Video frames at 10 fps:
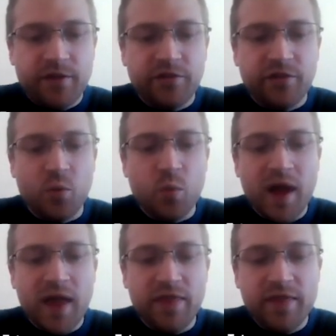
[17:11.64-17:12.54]
So
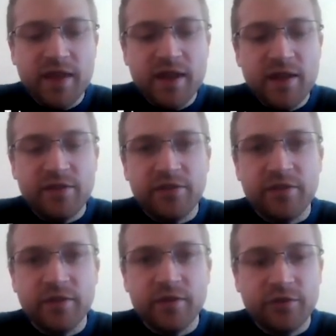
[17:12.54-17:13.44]
when these
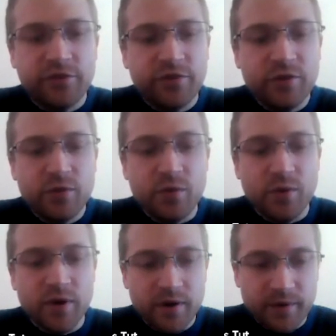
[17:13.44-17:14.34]
two
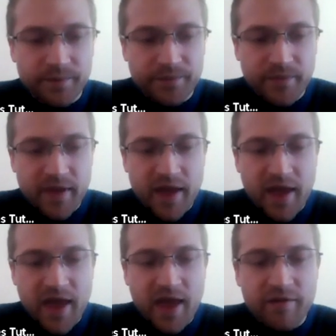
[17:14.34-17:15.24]

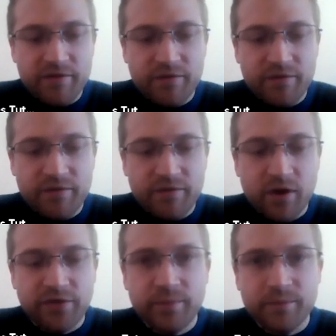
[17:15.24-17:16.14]
air
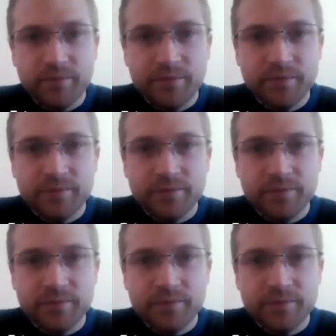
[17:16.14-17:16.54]
fronts